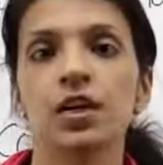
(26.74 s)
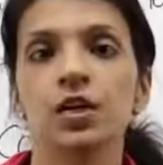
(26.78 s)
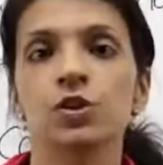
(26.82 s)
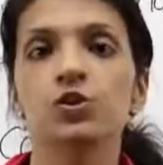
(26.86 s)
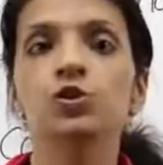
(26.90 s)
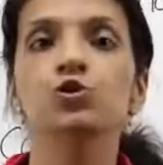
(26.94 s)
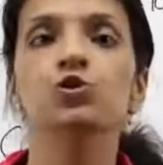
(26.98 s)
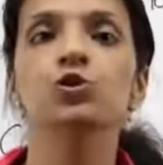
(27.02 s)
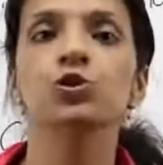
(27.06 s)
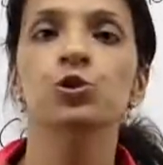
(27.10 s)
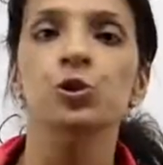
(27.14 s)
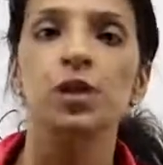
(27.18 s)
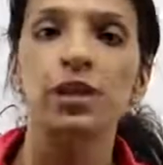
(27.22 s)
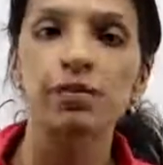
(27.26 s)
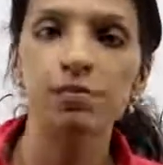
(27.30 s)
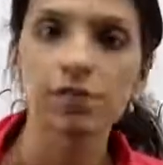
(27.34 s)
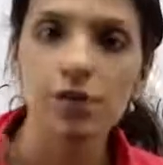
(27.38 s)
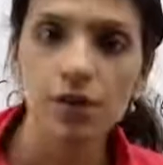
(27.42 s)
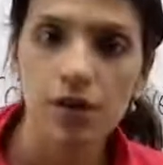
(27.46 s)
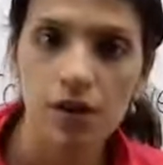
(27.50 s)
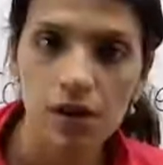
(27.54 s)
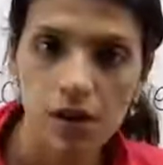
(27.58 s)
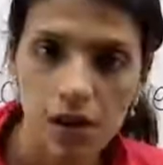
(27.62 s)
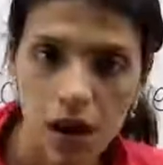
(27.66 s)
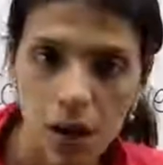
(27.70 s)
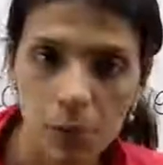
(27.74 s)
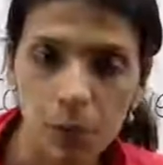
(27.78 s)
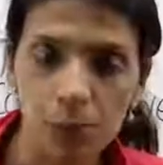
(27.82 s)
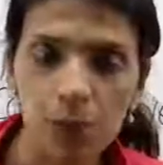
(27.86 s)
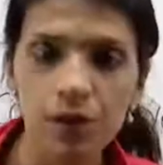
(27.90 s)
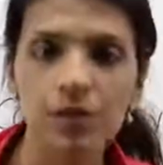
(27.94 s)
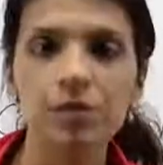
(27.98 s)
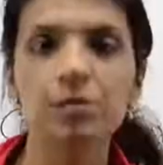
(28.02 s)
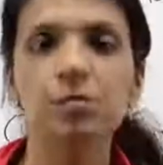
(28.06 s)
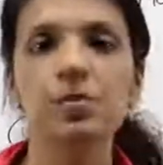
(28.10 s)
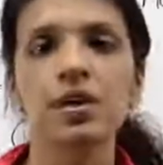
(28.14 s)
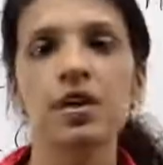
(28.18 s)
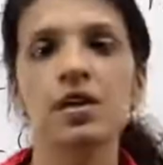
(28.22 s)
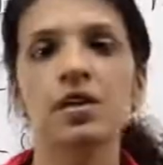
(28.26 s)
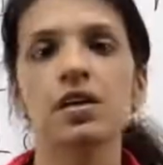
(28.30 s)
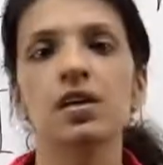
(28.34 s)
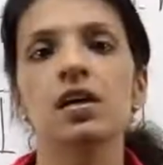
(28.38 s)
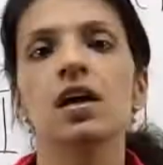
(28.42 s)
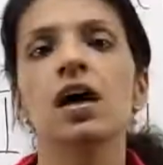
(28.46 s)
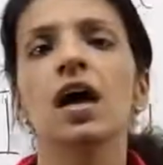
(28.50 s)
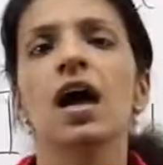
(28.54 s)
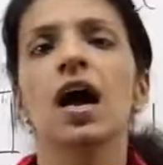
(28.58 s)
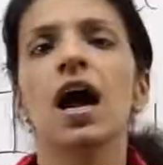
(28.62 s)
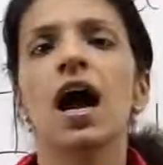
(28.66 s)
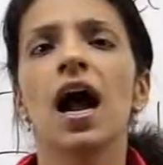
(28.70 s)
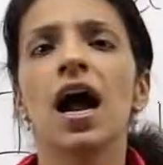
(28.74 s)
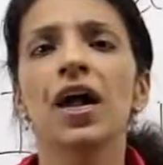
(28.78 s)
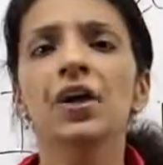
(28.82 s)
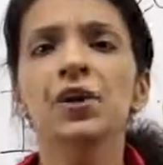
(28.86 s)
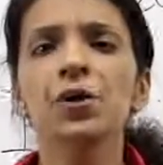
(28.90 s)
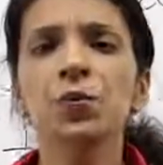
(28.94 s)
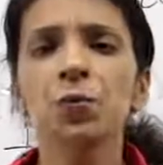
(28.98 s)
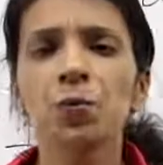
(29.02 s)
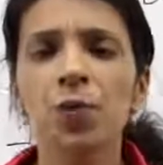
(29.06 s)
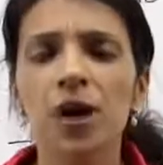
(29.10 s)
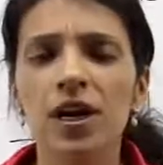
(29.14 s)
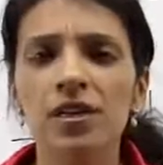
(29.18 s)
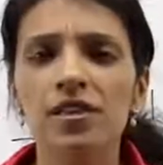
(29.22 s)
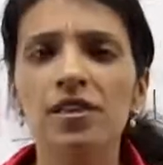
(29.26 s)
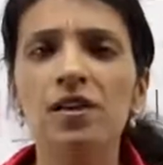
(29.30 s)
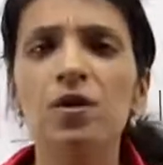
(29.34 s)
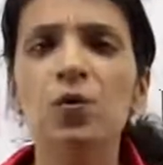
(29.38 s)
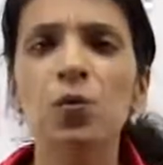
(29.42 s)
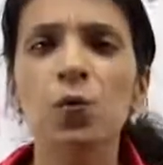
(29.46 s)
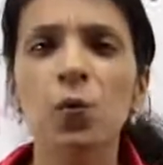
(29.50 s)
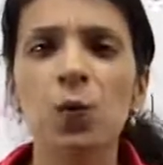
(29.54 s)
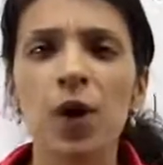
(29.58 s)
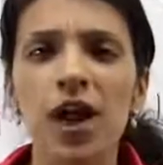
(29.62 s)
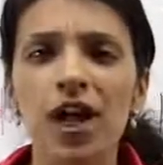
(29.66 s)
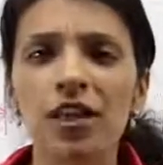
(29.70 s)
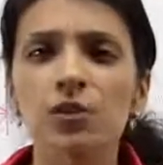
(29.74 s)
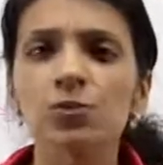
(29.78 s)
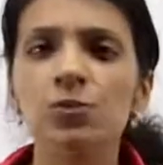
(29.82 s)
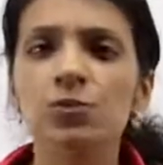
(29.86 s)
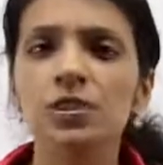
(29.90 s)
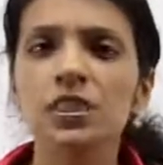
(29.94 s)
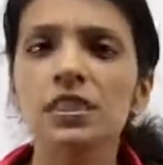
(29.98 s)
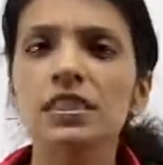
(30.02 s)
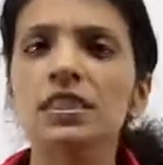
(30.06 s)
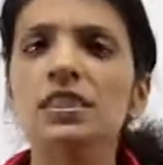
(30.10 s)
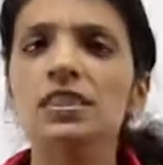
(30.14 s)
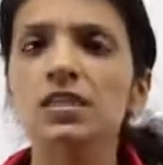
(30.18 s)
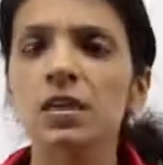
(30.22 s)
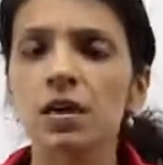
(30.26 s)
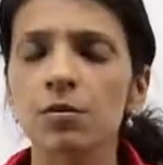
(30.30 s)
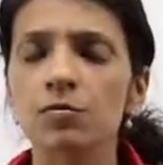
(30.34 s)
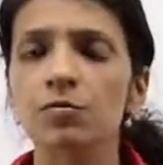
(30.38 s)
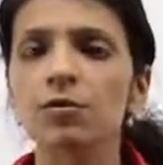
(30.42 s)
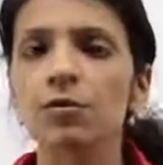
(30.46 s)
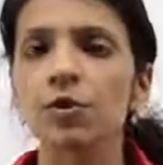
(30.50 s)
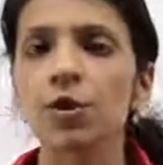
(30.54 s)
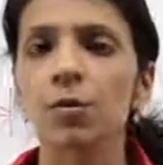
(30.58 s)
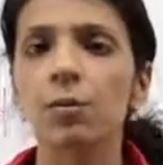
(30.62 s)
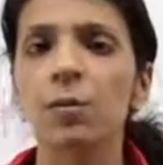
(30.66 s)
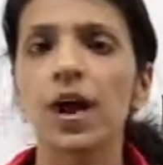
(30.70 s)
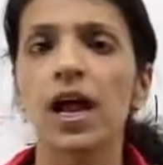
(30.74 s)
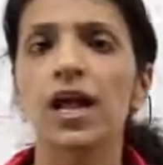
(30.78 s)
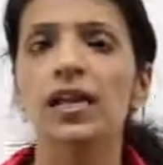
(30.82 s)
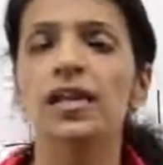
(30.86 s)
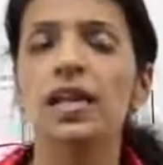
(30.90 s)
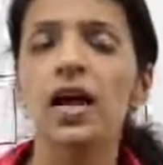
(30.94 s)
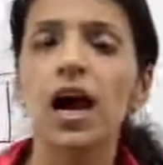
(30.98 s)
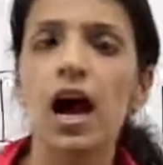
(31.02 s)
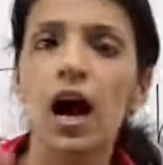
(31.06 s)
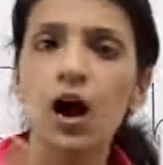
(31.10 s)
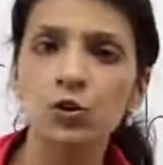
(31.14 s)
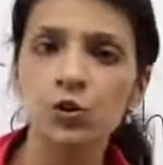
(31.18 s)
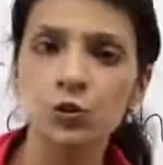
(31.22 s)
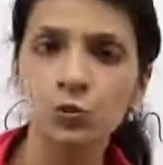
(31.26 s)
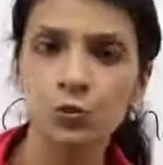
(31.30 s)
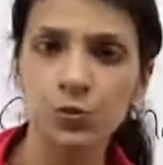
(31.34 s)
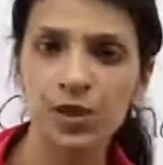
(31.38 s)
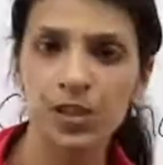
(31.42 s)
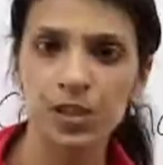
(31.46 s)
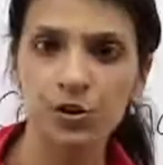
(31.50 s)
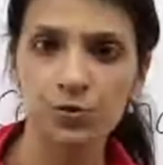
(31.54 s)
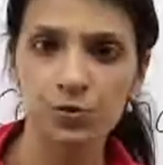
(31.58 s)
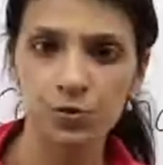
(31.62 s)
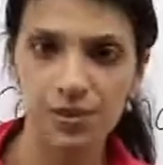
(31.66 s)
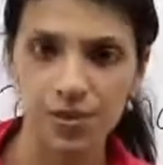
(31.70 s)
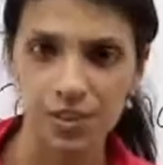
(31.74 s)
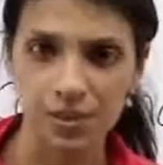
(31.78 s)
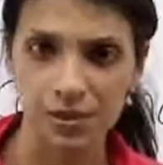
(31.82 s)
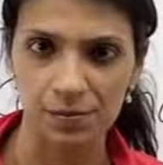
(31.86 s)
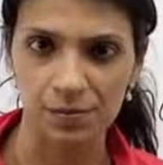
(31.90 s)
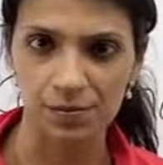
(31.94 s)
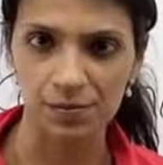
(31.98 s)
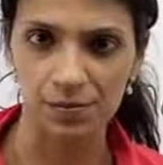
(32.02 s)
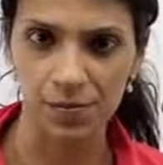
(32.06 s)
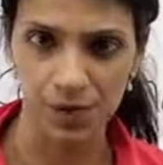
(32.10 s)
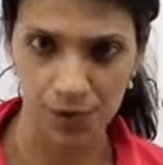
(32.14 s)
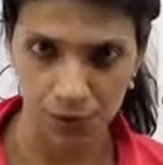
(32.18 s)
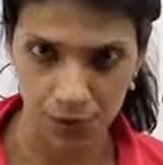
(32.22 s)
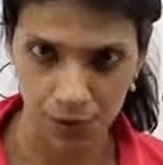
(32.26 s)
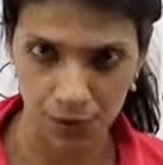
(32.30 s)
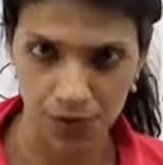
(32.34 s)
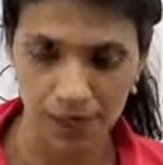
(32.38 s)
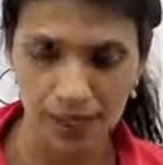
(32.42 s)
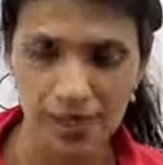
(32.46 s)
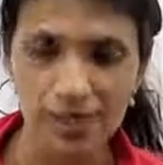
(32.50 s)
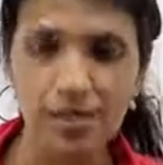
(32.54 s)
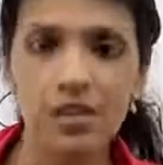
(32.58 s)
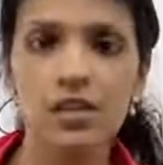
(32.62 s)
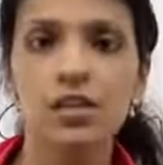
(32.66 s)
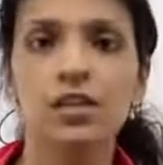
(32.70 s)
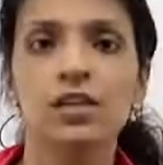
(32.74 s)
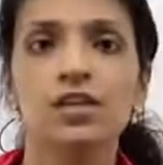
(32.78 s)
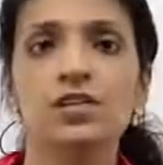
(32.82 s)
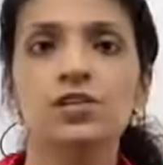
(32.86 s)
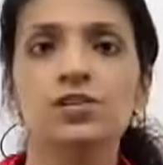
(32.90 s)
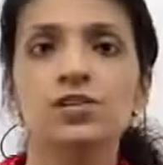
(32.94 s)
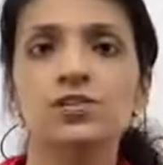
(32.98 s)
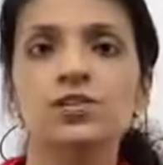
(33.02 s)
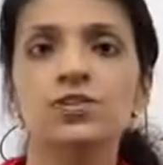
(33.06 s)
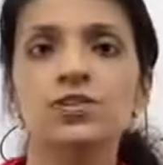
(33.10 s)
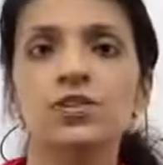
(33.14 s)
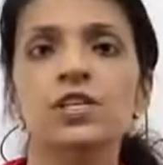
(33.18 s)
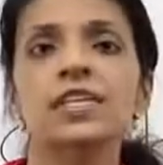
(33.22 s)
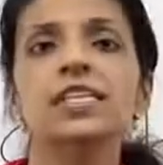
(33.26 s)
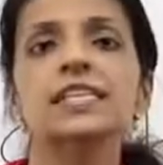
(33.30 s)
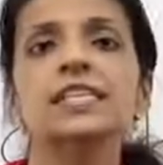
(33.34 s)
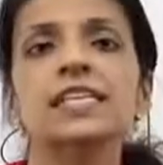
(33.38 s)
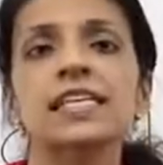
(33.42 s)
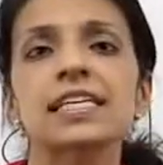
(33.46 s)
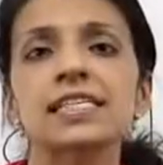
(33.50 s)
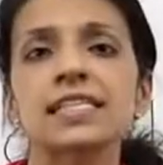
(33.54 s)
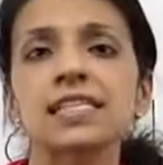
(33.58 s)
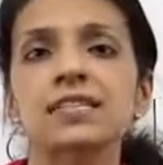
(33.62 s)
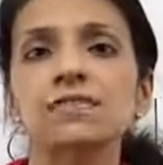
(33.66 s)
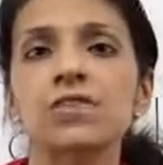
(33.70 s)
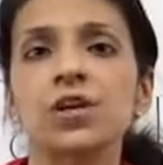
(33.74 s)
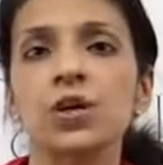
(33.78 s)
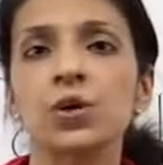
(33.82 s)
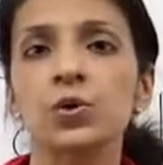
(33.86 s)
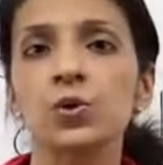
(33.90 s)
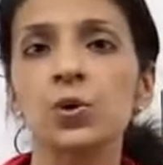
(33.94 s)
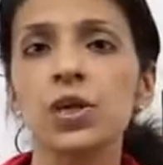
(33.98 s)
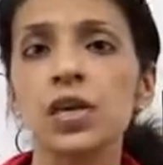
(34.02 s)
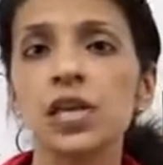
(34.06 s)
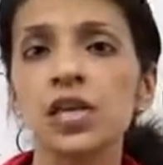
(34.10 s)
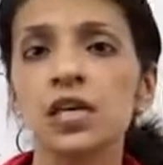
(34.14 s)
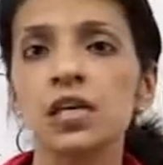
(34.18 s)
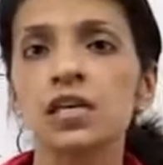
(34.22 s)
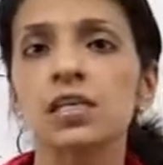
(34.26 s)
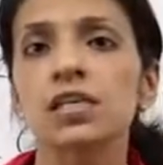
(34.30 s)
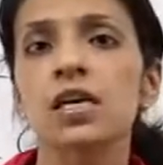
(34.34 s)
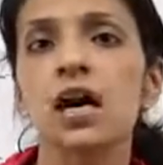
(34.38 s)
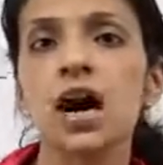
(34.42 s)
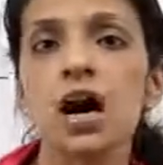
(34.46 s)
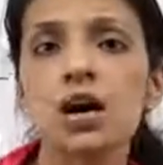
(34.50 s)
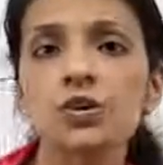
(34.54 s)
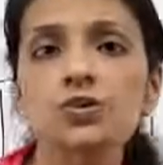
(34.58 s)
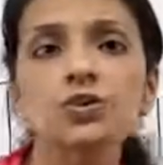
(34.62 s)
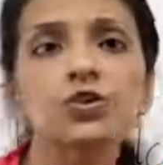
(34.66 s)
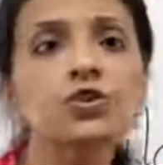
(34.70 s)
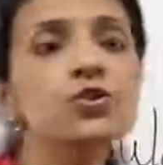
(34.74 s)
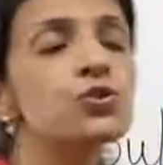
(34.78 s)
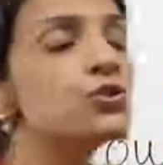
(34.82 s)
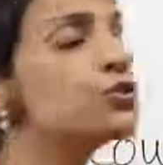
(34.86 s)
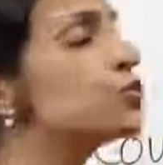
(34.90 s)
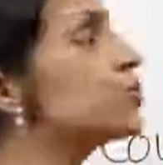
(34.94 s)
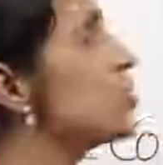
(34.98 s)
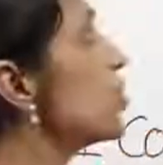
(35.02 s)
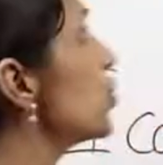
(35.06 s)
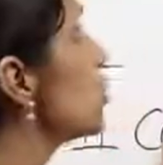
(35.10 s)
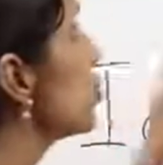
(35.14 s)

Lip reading: you should have come with me, and you wonder where do these come from and how do we use them, right? So in today's lesson, we are going to learn how to use